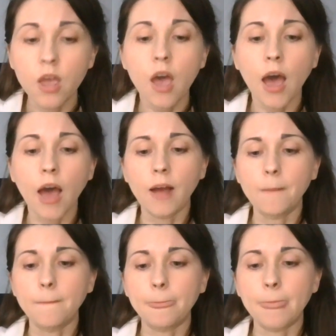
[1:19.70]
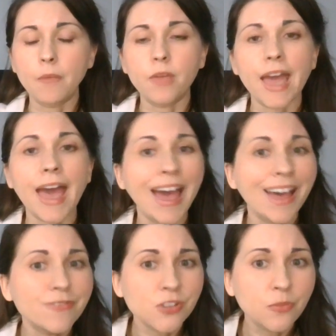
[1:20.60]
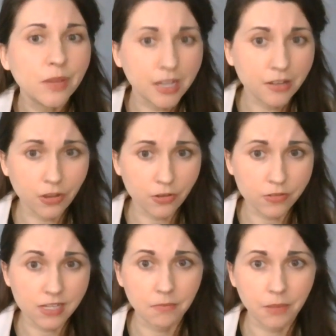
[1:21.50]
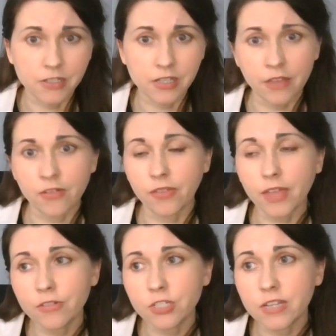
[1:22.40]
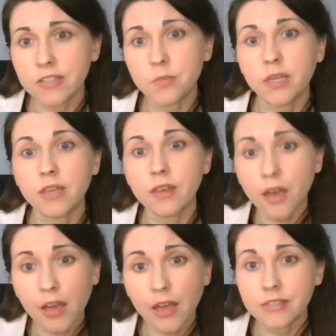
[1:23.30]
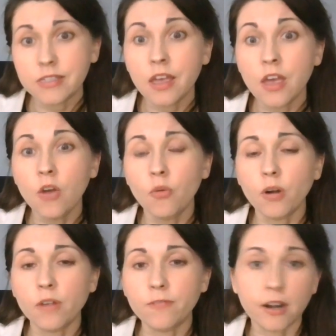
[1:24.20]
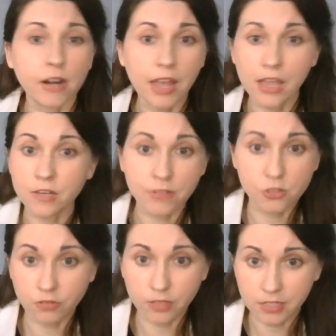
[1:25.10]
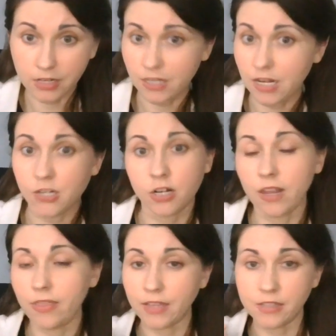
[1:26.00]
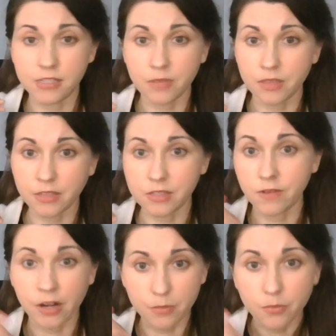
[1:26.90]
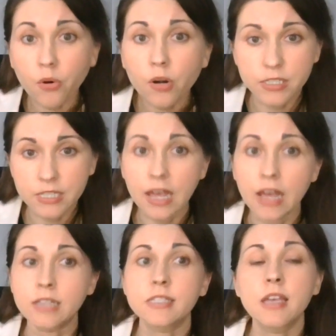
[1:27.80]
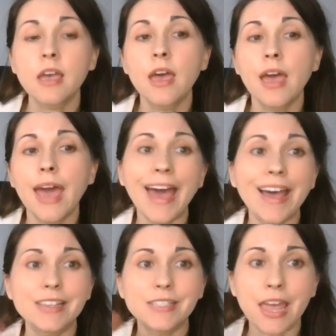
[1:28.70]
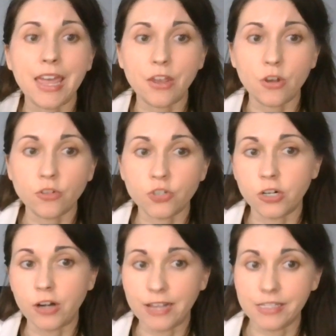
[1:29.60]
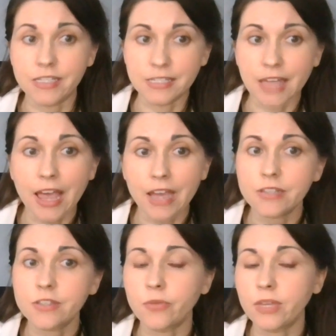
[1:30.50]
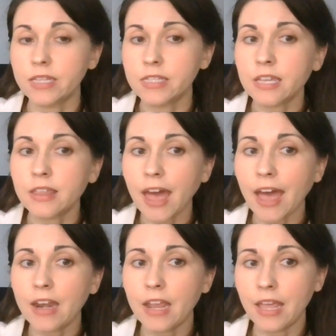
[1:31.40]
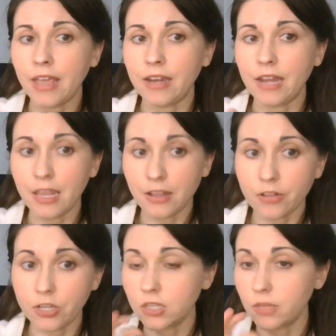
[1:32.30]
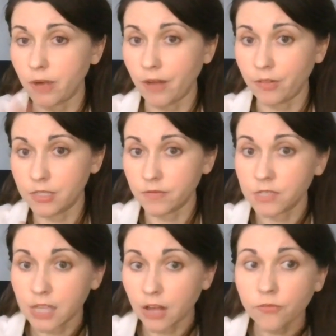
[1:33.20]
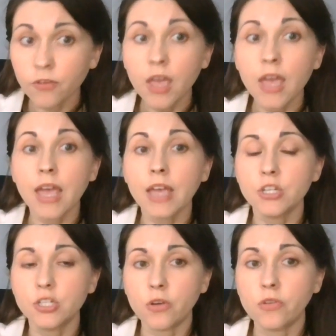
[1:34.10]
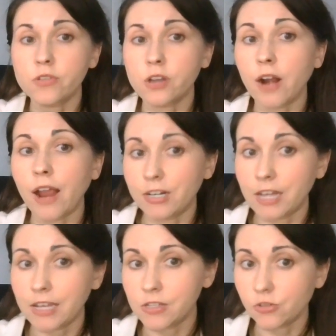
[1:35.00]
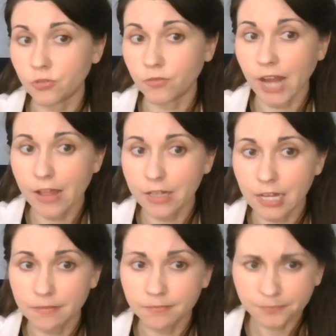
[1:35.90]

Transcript: And we have so many of those compared to other languages because we're very individualistic in nature, and that's something that's very important to us as a culture, as a society. So we can see that in English, the prevalence of self shows our everyday social reality.